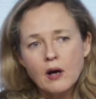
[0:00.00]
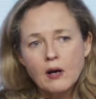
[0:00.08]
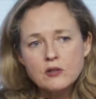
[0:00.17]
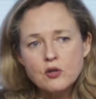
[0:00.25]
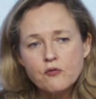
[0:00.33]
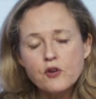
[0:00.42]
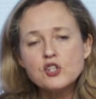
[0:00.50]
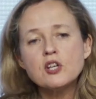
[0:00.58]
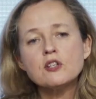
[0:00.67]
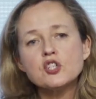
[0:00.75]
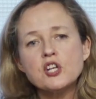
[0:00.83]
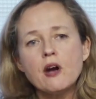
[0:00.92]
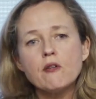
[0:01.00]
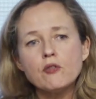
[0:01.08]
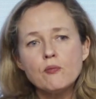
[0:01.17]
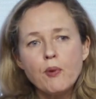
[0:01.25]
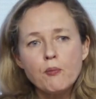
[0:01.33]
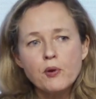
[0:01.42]
a sufficient share
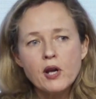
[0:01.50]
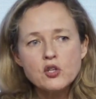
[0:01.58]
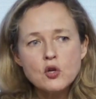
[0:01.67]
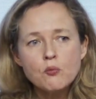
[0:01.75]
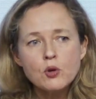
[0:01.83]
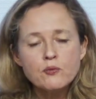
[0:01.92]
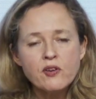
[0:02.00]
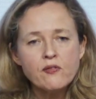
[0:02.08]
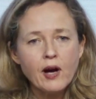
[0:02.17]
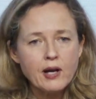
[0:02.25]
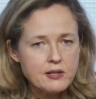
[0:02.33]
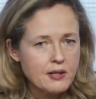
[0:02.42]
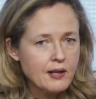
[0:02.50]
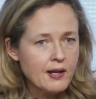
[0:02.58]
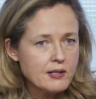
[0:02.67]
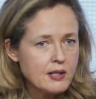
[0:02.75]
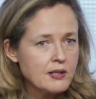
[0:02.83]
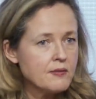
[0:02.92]
of the population would be
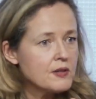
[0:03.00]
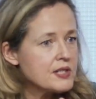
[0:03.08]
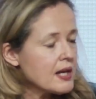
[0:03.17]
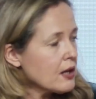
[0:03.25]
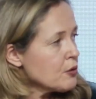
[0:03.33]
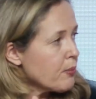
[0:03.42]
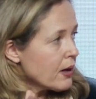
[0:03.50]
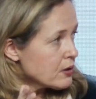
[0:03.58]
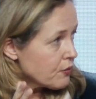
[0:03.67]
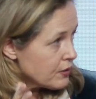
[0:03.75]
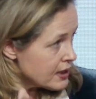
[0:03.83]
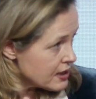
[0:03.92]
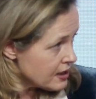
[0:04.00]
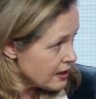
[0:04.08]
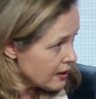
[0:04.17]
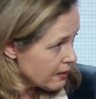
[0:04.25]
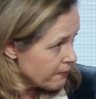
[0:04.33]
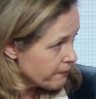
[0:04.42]
vaccinated in the second part of this
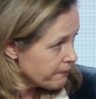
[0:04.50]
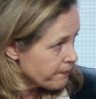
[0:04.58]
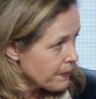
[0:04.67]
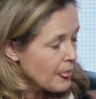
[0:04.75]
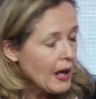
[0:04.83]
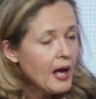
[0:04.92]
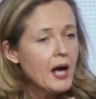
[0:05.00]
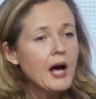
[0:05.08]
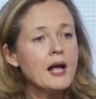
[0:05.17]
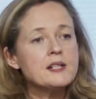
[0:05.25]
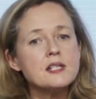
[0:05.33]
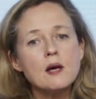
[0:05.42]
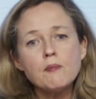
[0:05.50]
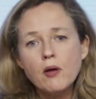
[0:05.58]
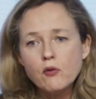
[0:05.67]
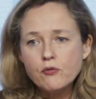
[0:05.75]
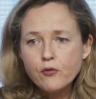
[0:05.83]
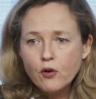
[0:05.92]
year, And some
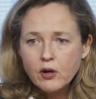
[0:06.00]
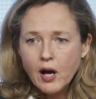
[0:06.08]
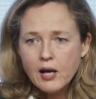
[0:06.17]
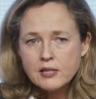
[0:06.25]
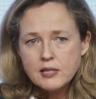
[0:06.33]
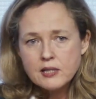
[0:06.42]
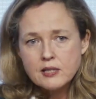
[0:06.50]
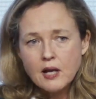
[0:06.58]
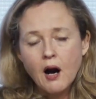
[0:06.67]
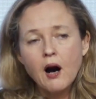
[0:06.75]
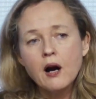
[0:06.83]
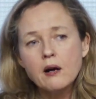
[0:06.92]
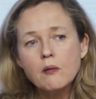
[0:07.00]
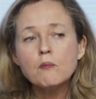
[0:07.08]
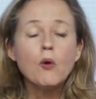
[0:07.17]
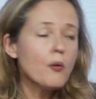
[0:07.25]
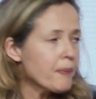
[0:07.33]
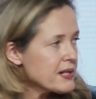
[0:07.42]
other forecasts are
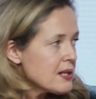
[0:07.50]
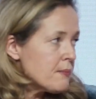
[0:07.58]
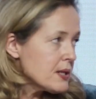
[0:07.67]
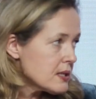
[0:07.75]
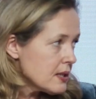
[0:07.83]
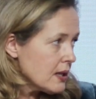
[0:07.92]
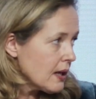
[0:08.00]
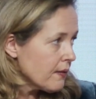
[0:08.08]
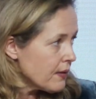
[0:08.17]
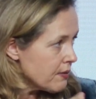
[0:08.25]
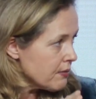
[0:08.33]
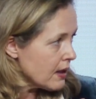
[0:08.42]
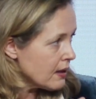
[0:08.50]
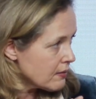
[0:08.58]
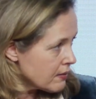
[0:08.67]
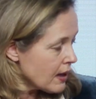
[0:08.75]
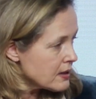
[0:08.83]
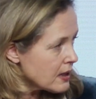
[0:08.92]
more pessimistic, and they
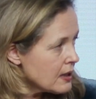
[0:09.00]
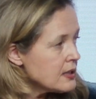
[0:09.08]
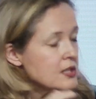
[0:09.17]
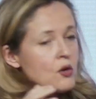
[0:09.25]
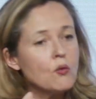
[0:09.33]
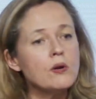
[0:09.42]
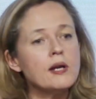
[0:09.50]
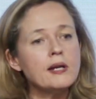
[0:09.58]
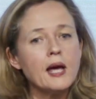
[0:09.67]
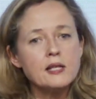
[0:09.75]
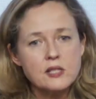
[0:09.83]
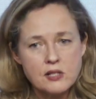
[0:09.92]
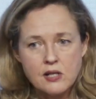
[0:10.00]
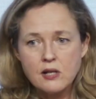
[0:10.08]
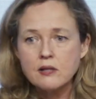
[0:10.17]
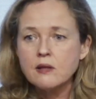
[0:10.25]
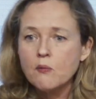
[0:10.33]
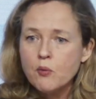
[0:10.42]
think that it is only next
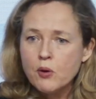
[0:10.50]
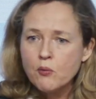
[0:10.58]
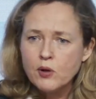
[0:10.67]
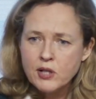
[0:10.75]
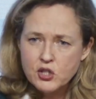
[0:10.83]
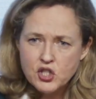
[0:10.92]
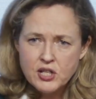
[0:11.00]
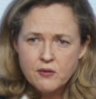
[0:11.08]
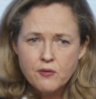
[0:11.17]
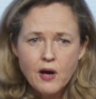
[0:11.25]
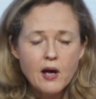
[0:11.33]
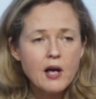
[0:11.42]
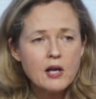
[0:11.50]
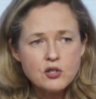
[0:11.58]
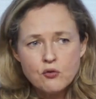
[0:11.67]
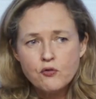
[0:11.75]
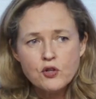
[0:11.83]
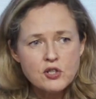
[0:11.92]
year that we would achieve a
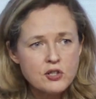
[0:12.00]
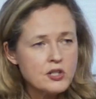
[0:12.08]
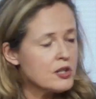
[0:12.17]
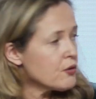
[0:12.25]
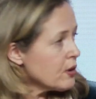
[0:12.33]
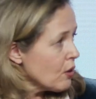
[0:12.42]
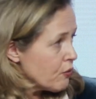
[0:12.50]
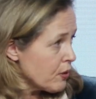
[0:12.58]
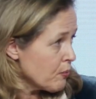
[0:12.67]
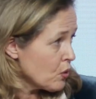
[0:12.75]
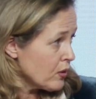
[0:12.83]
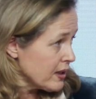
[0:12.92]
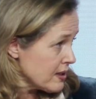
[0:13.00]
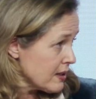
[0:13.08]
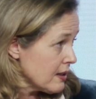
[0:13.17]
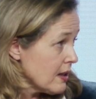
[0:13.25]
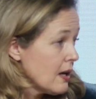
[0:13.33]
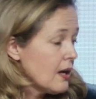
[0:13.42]
sufficient degree of immunity.